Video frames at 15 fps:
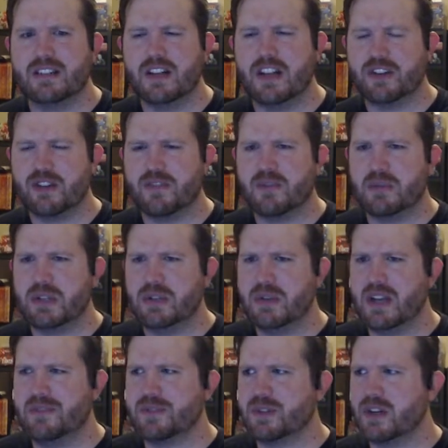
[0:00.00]
Not sure if I'm gonna do
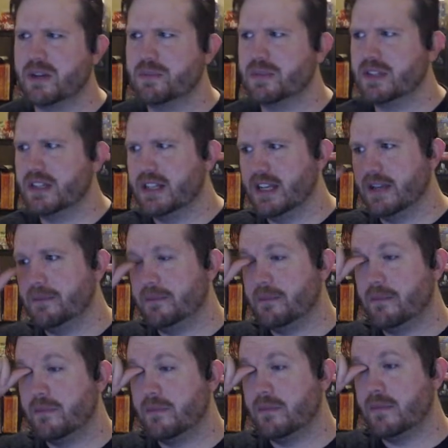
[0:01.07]
F# today.
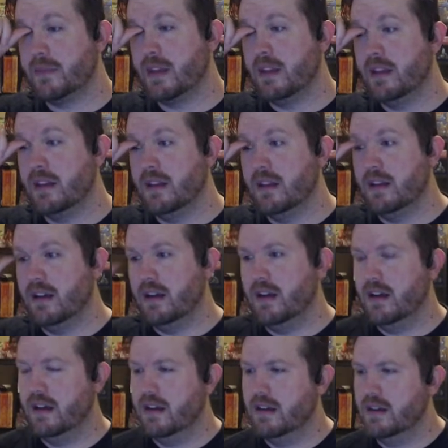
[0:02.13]

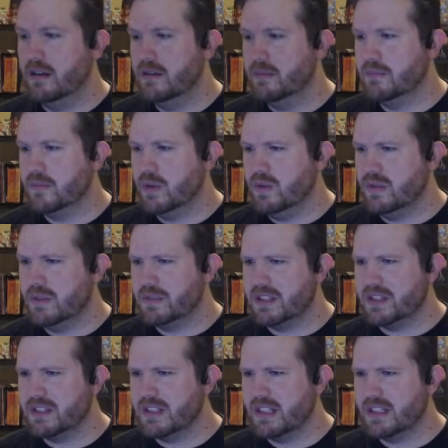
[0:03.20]
Let me
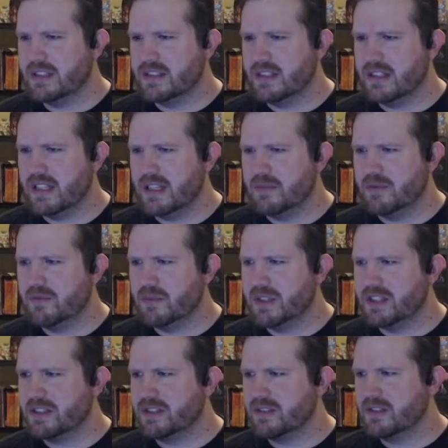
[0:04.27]
change the name of my
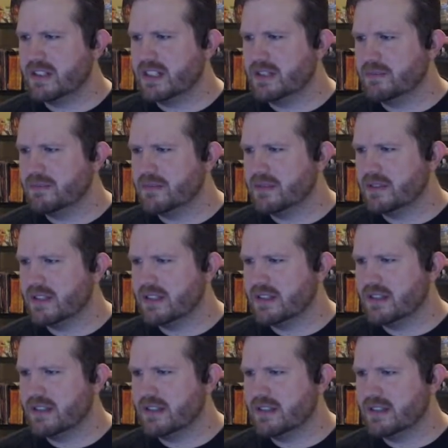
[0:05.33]
stream. Hang
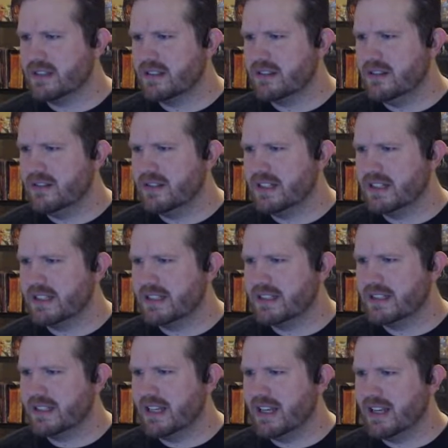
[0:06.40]
on. Coding
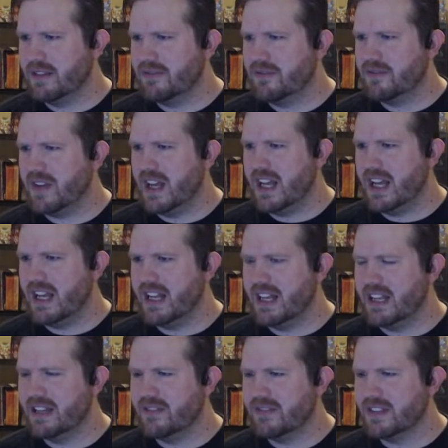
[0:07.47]
Day
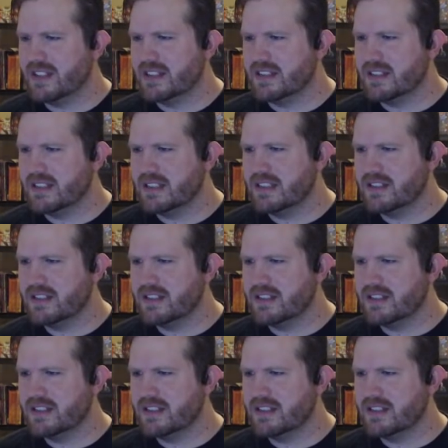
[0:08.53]
5 in C#.